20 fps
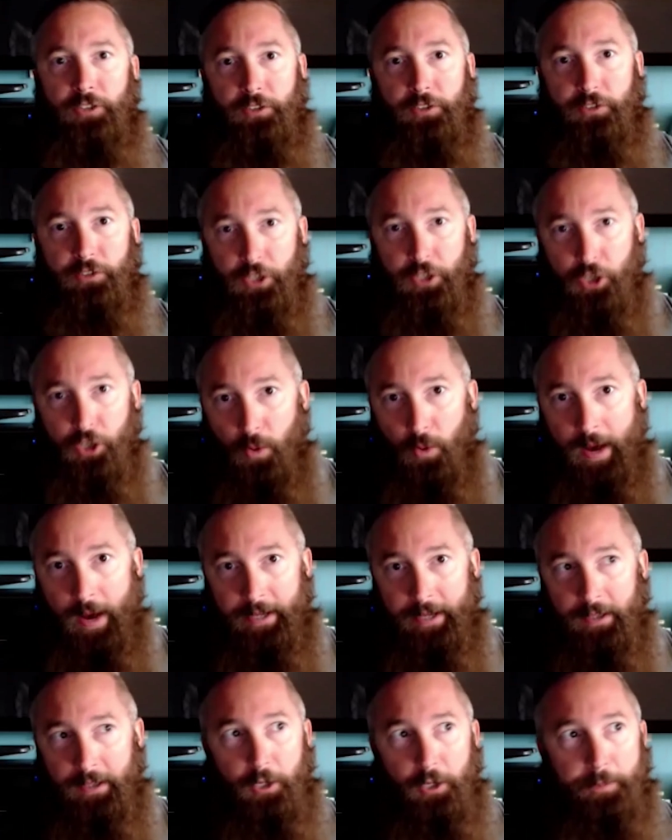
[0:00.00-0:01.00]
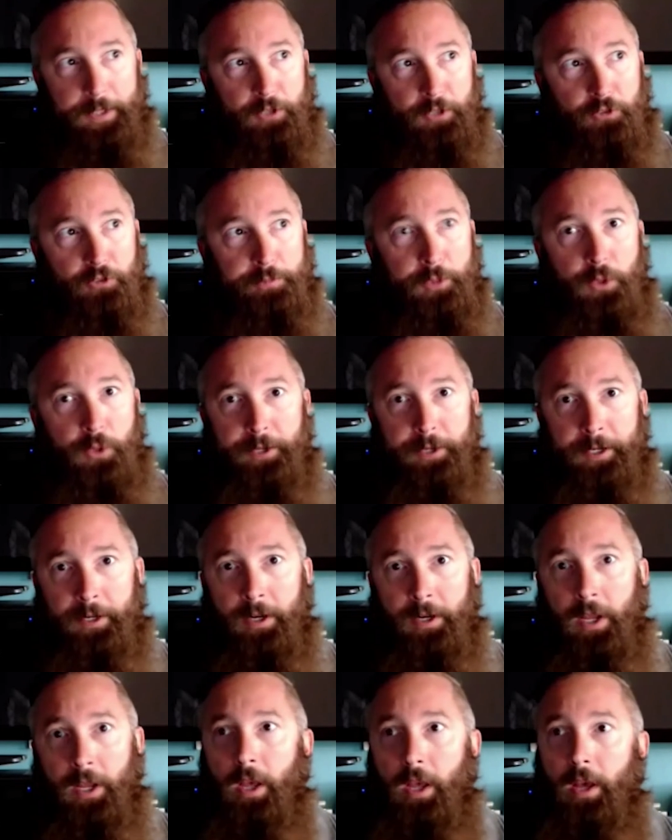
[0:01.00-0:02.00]
It's going to go on a little bit
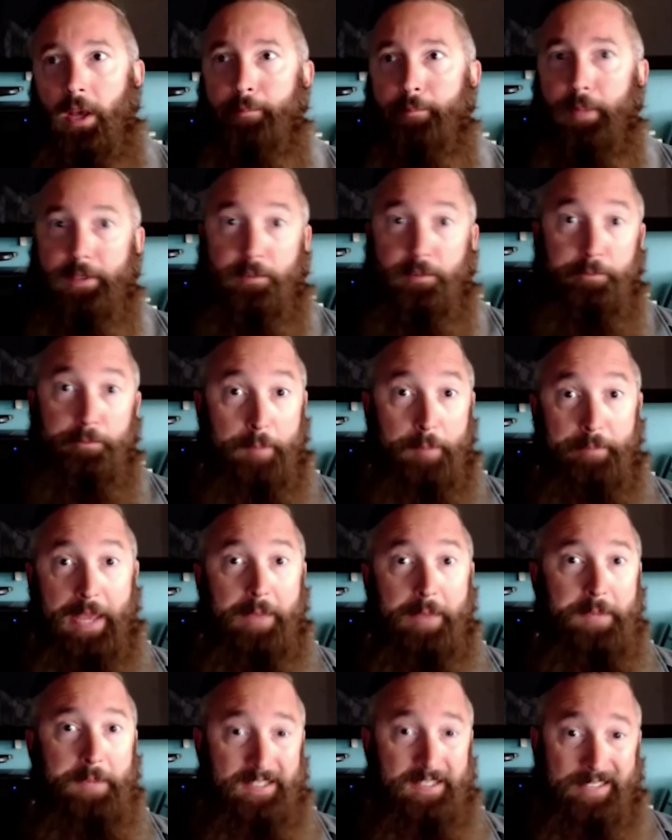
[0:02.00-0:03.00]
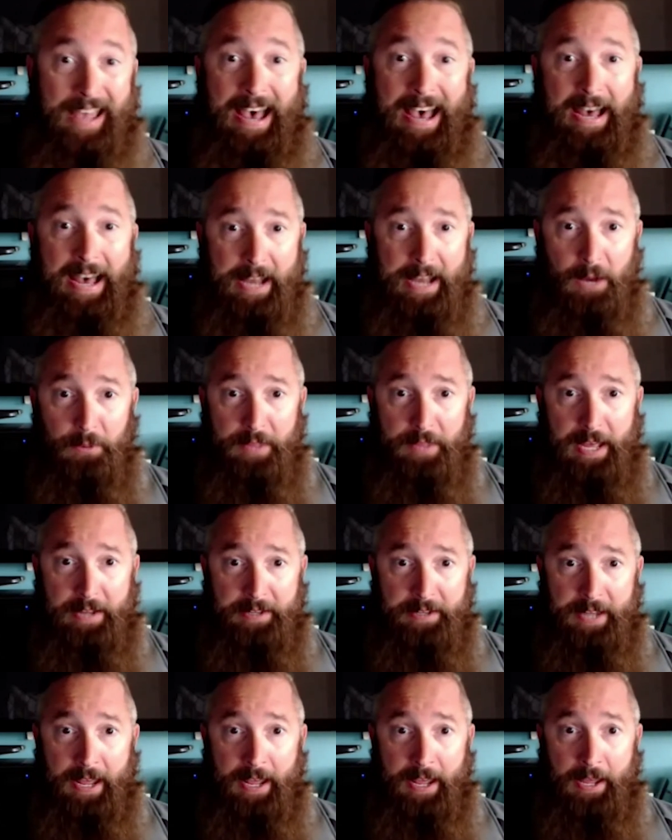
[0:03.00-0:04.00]
smoother, but maybe it's hot out
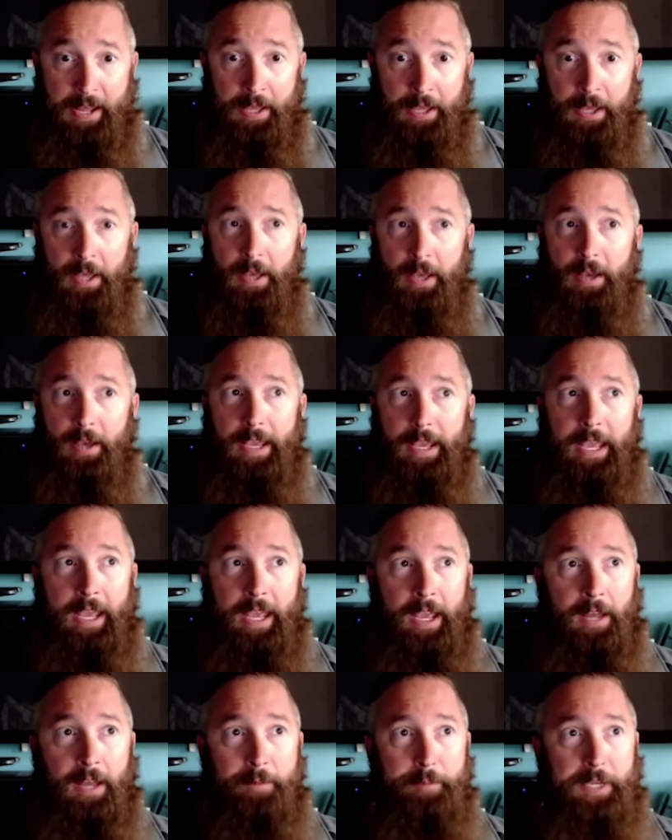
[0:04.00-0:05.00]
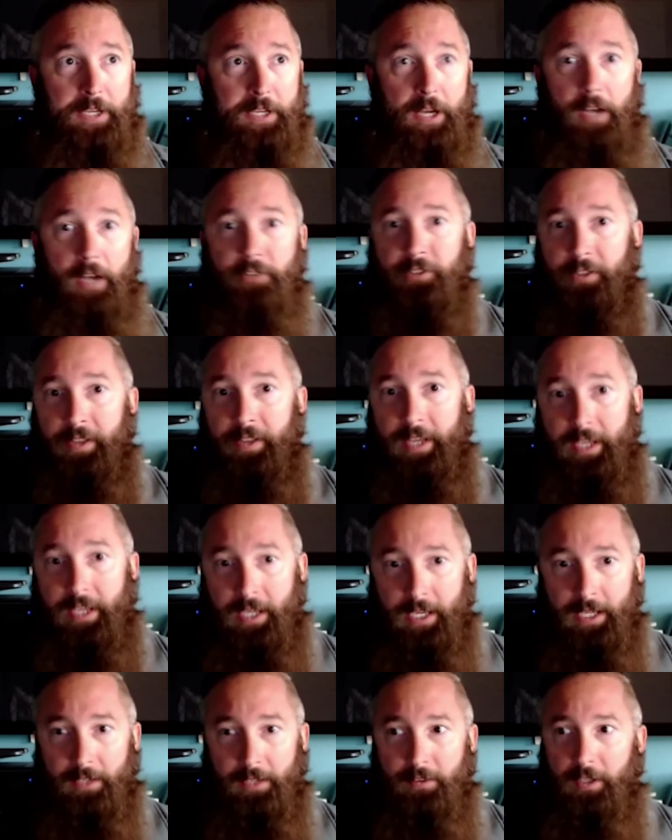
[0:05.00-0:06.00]
that day, and because of the
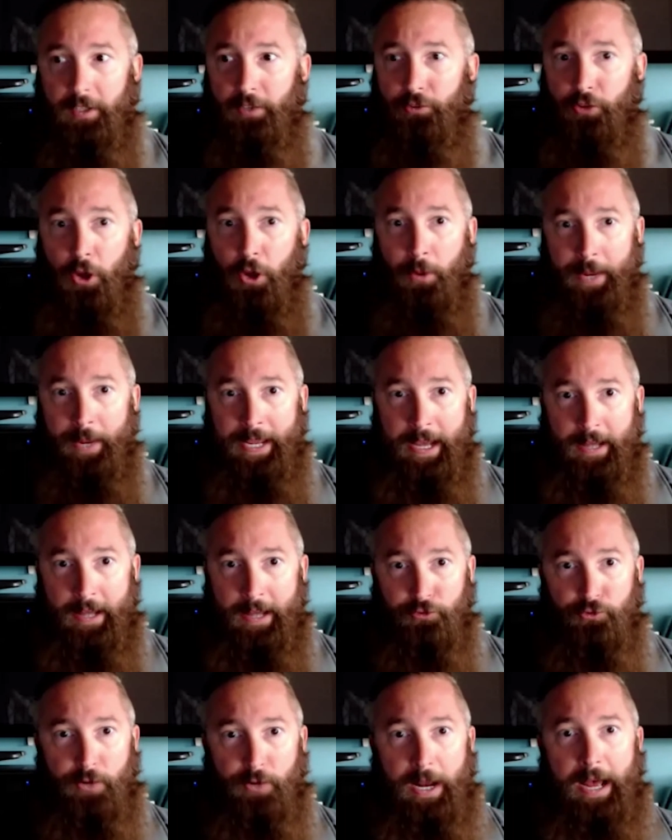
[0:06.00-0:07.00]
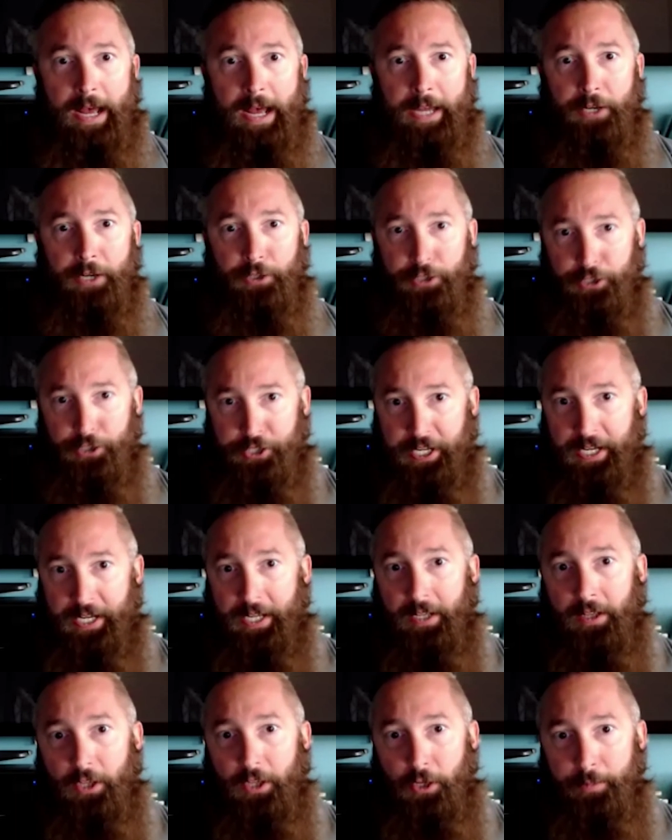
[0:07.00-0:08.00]
heat, it's going on dry, or you're getting
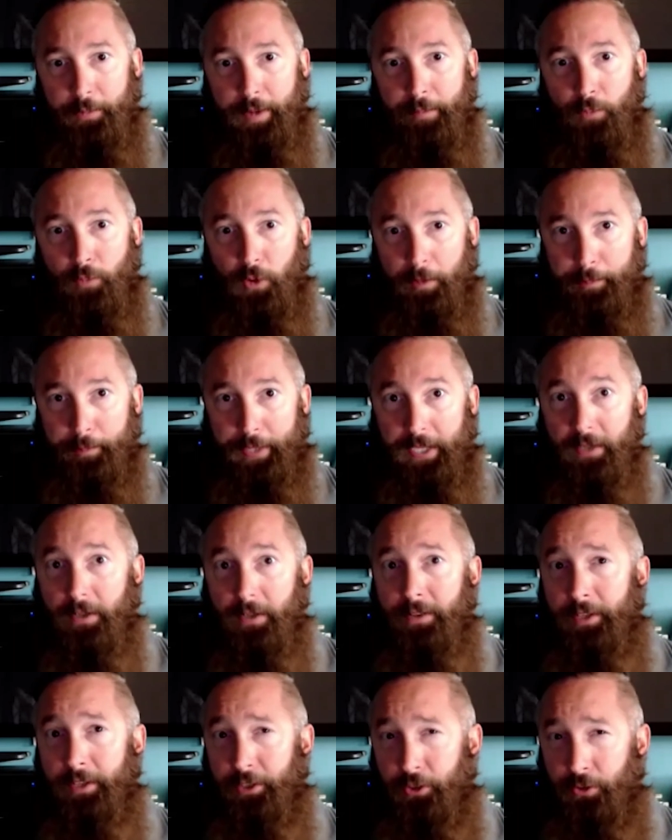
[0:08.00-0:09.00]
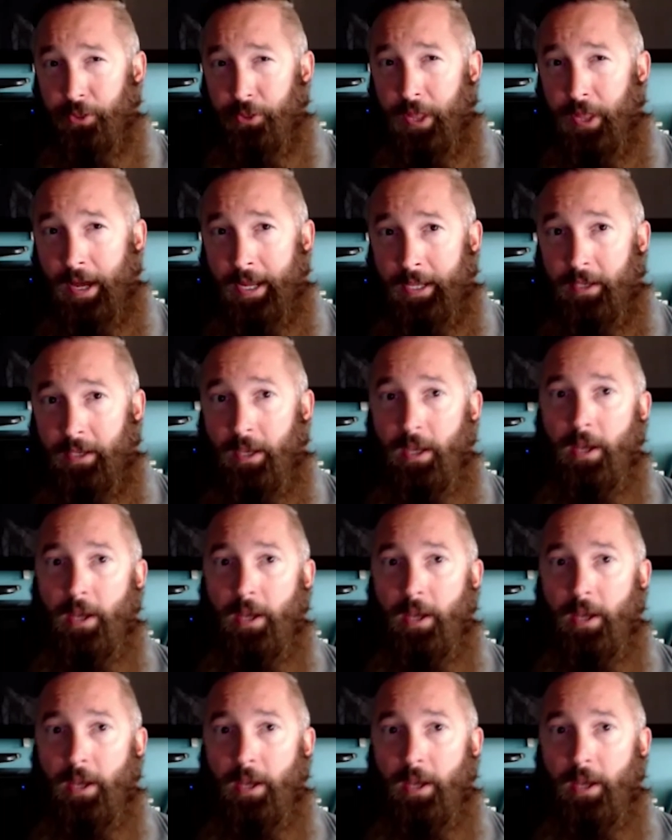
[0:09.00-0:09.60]
a little bit more peel than you'd like.